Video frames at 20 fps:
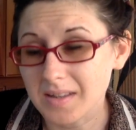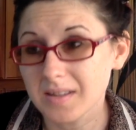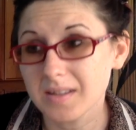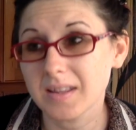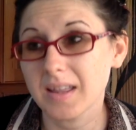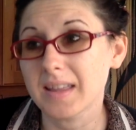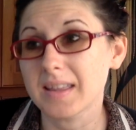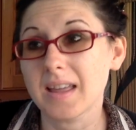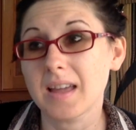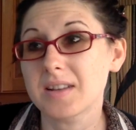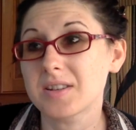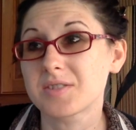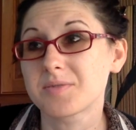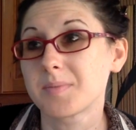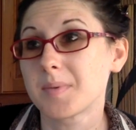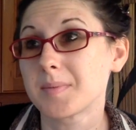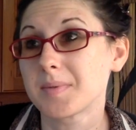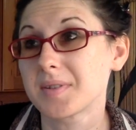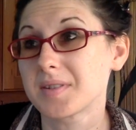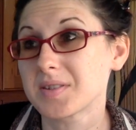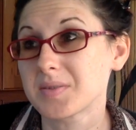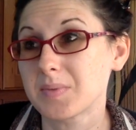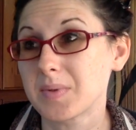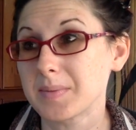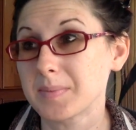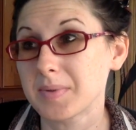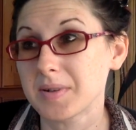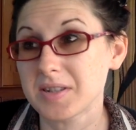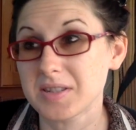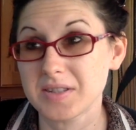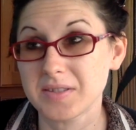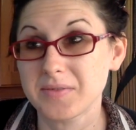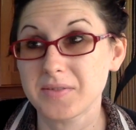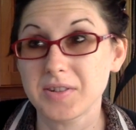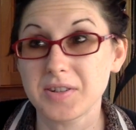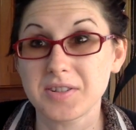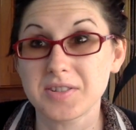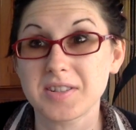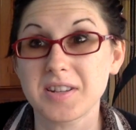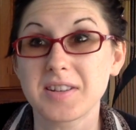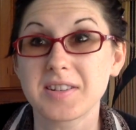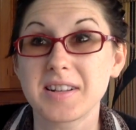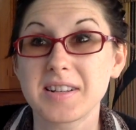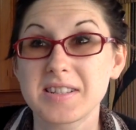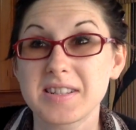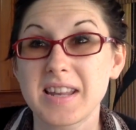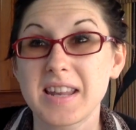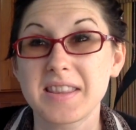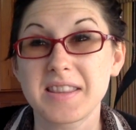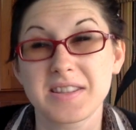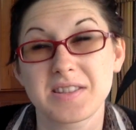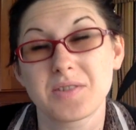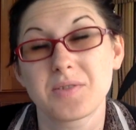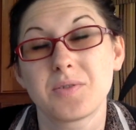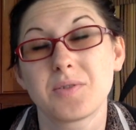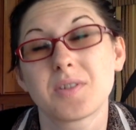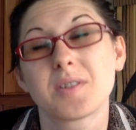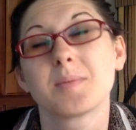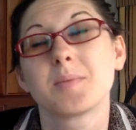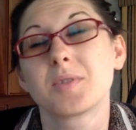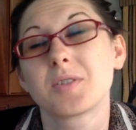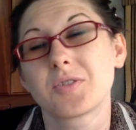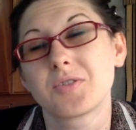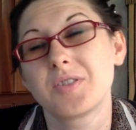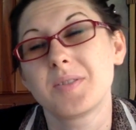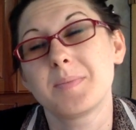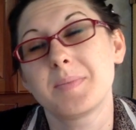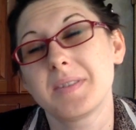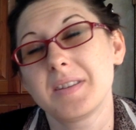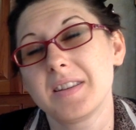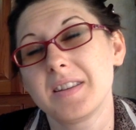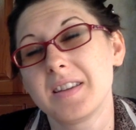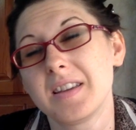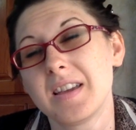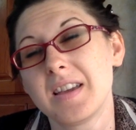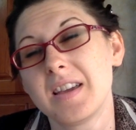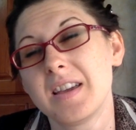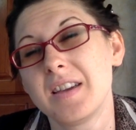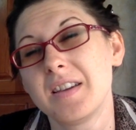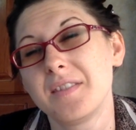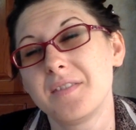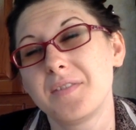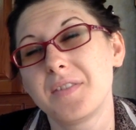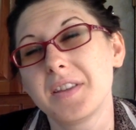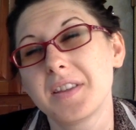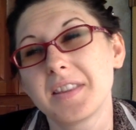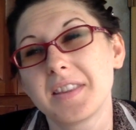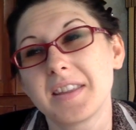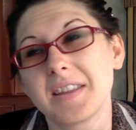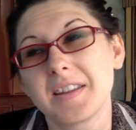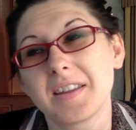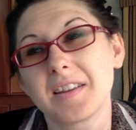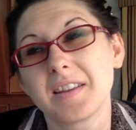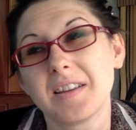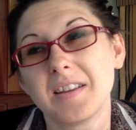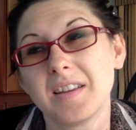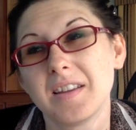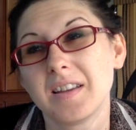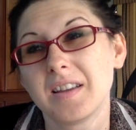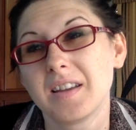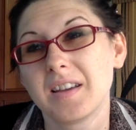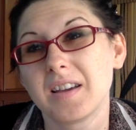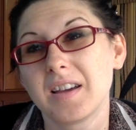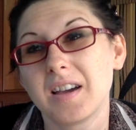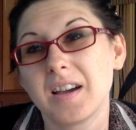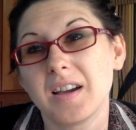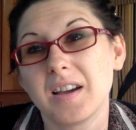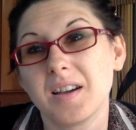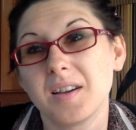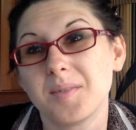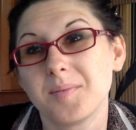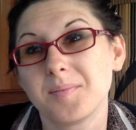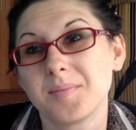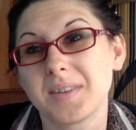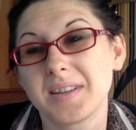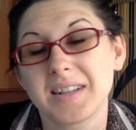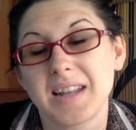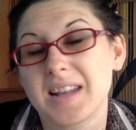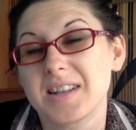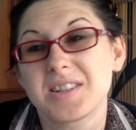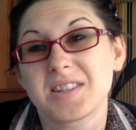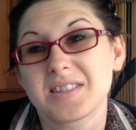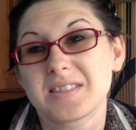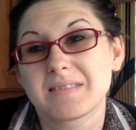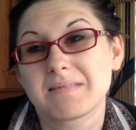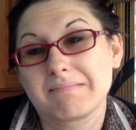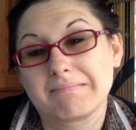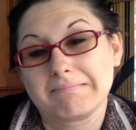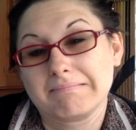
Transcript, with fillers: like, I just remember there was one person a few years ago, and I just had this horrible, creepy feeling, um, and I just.